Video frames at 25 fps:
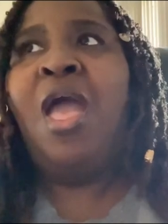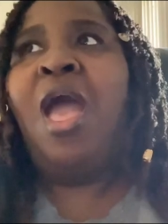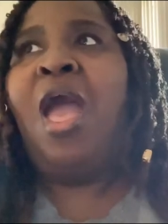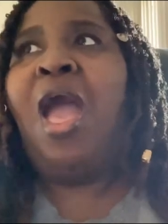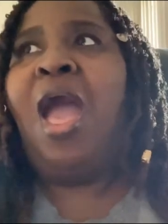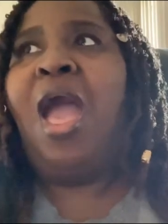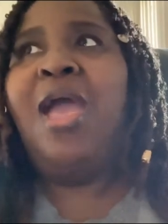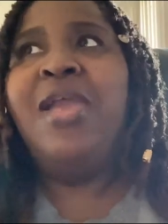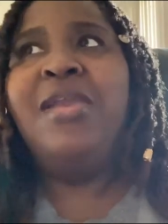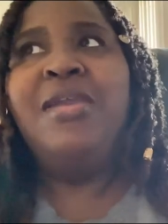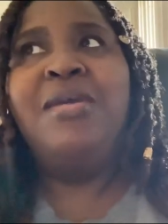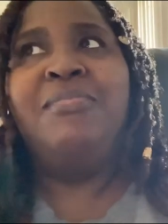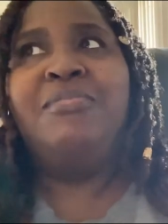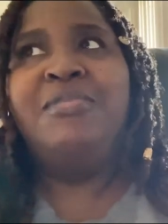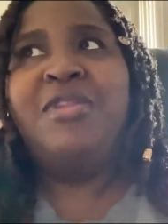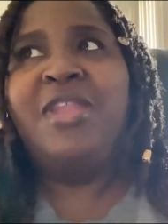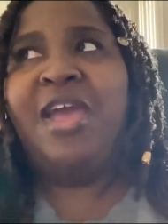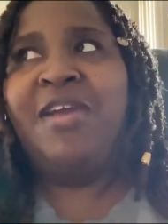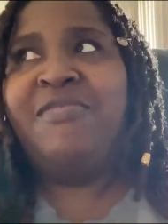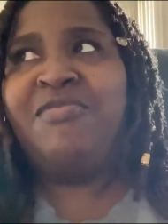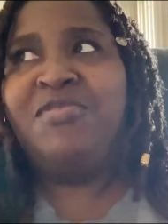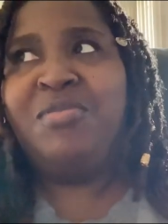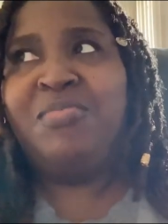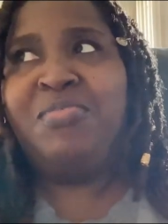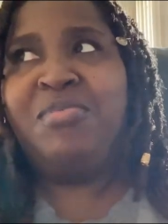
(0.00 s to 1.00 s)
I am
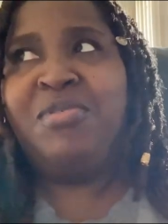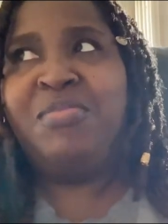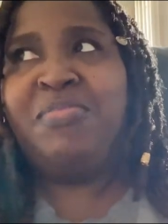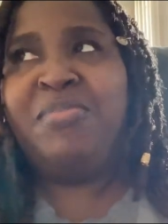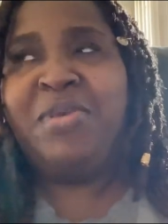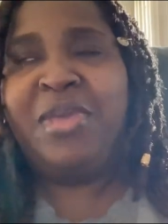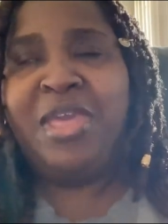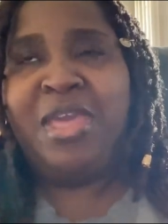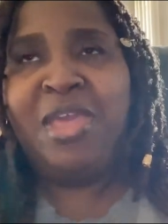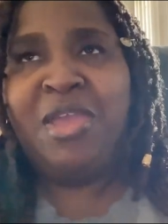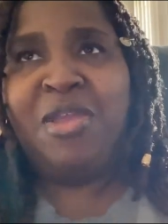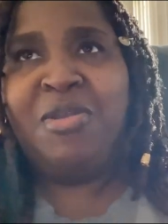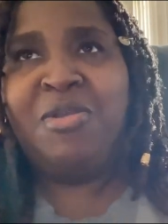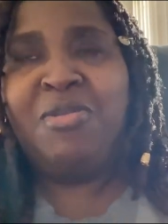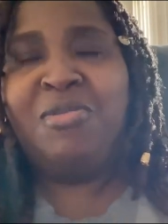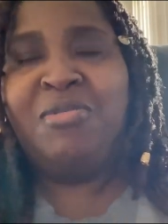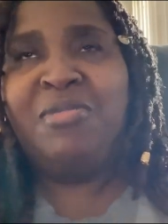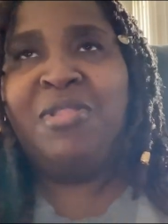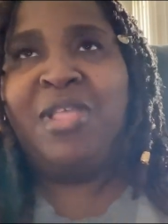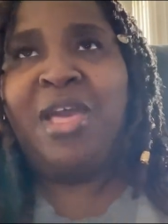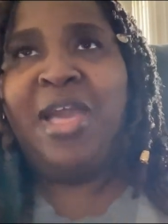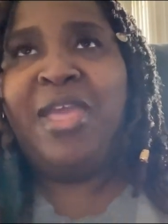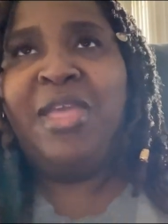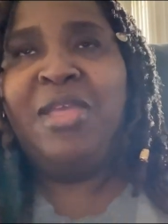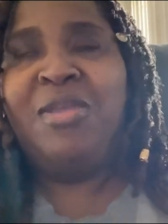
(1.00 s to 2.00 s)
never prepared
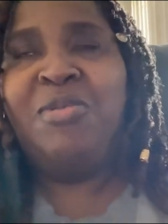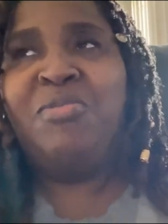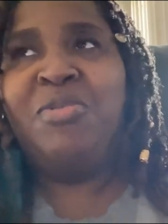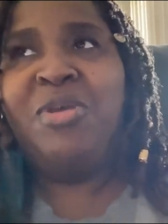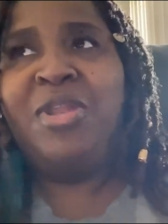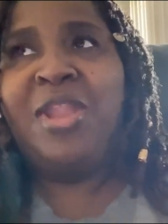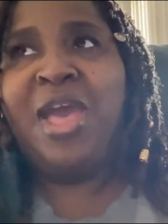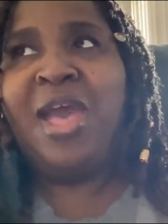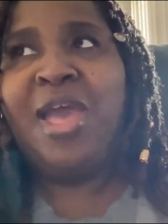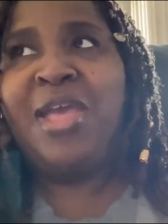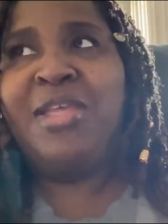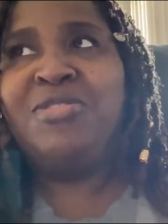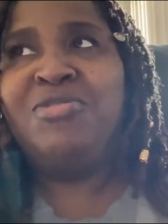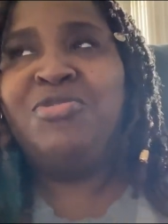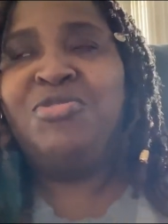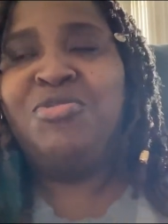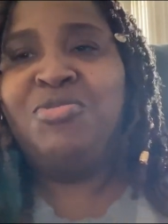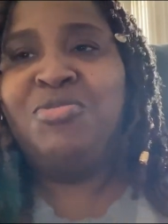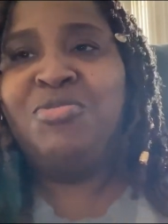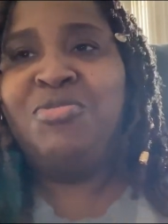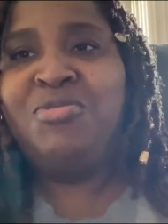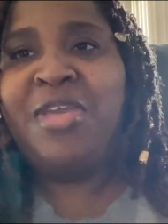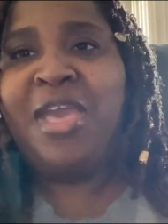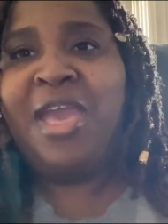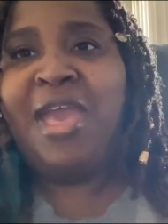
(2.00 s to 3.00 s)
like when I
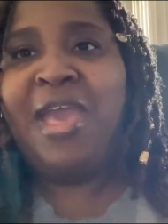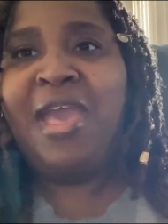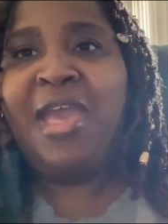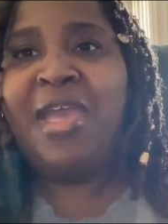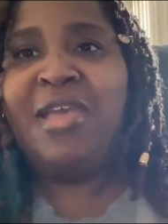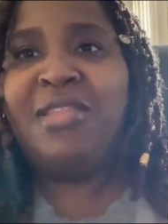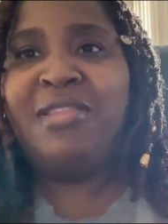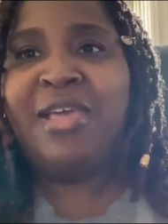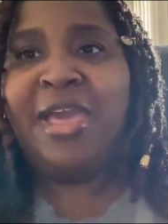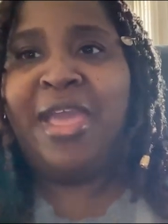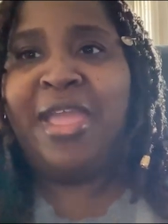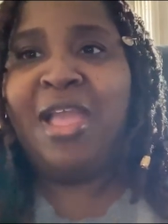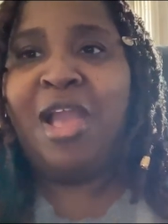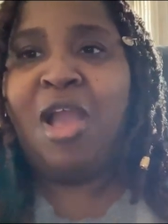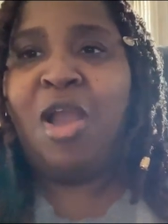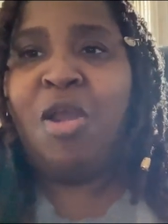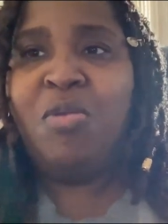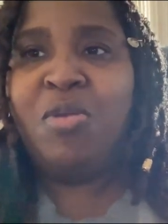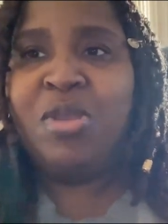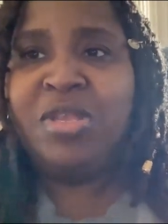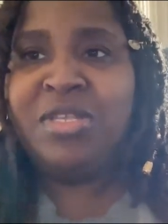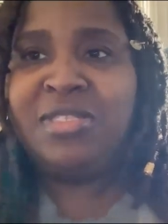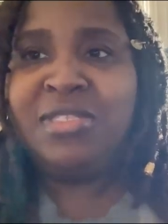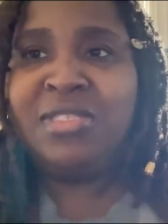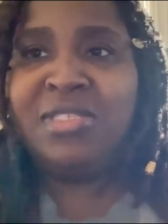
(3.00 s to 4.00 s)
do that. Like I
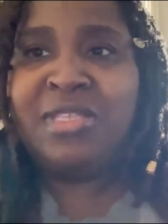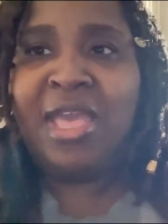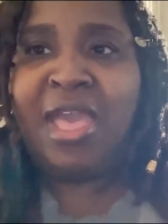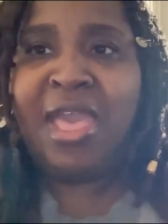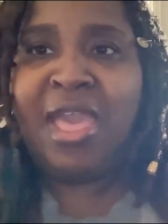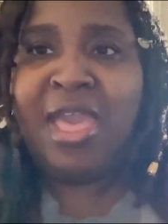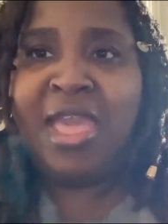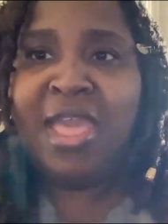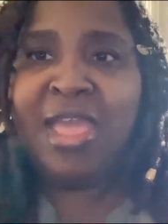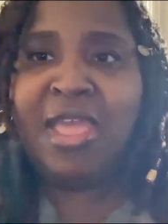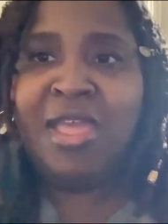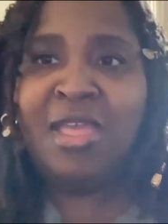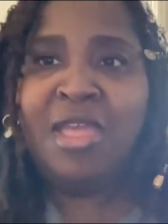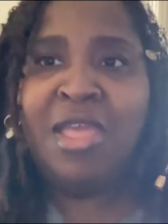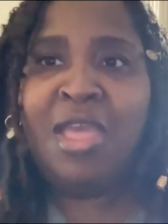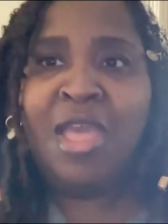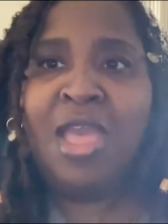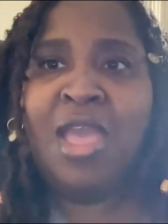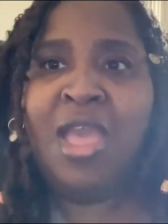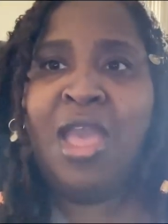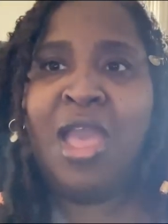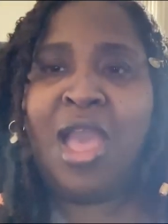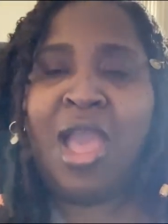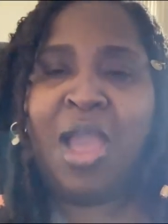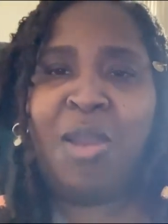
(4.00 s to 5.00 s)
always say,
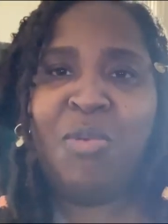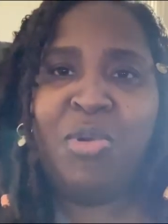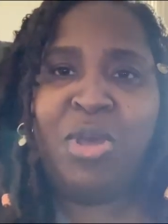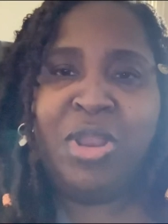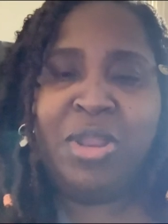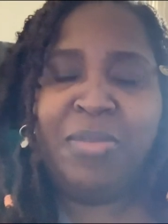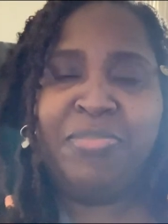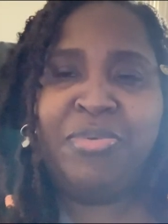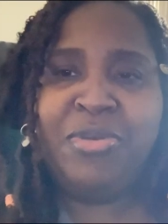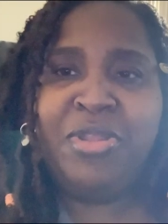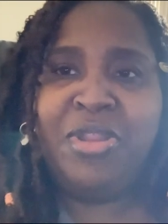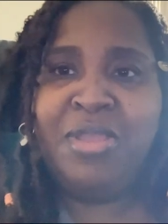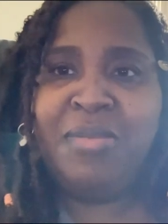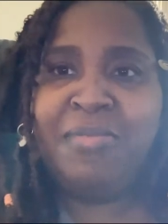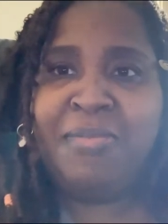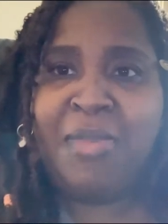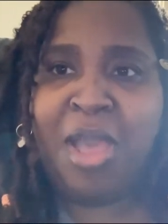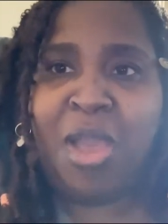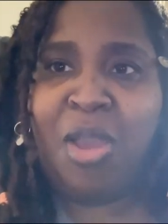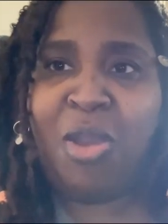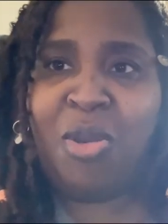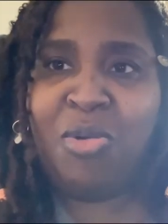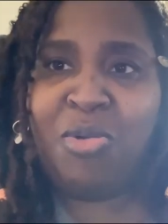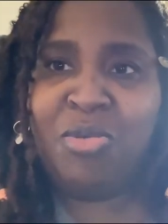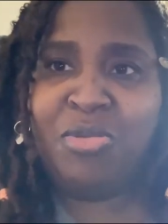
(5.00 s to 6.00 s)
I want to put in my
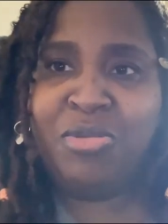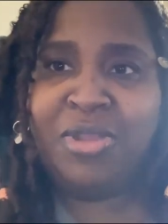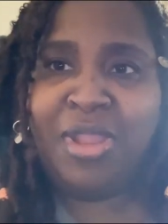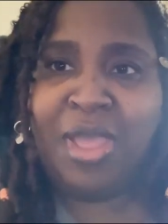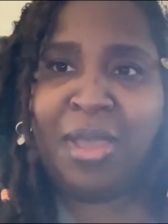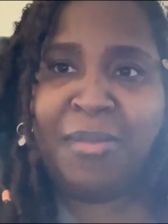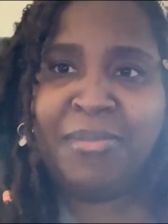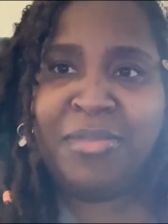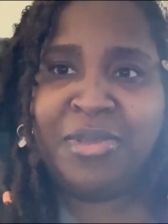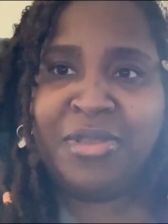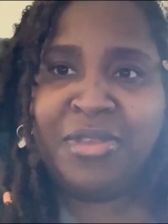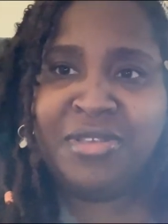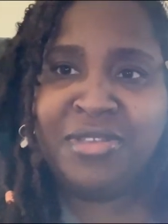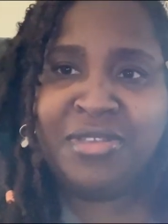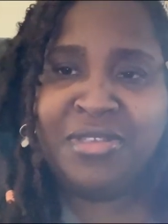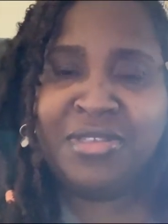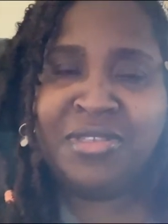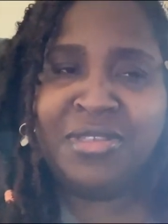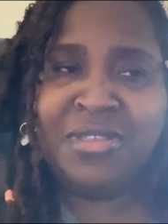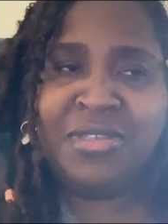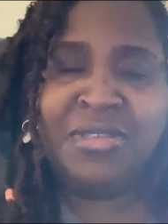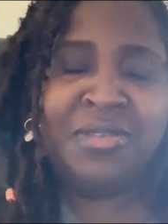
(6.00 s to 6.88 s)
own numbers